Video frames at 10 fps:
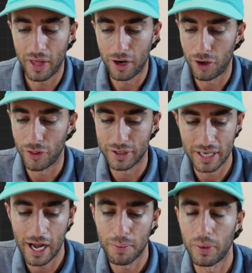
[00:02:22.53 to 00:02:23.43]
that all the
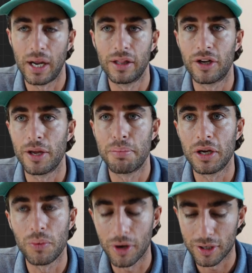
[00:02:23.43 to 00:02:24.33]
time when I look at
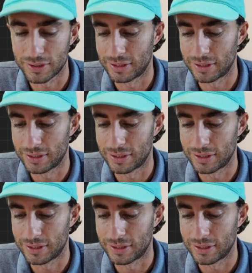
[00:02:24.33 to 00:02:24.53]
big works.